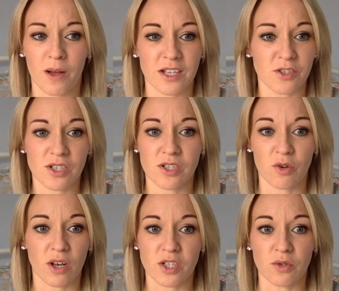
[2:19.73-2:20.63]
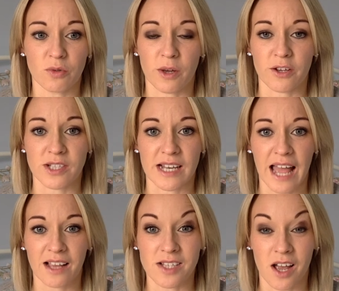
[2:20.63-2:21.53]
I don't know whether it's a
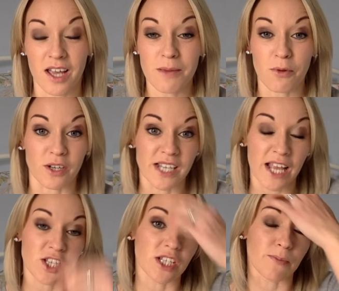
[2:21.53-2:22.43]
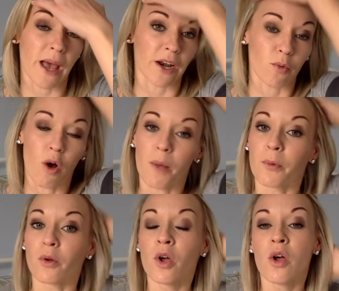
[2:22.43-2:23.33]
lack of time or attention span or what,
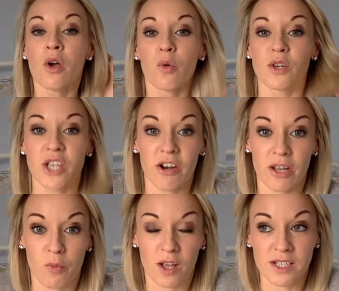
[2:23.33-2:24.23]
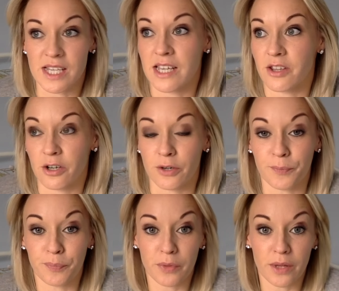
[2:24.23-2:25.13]
but we generally want to either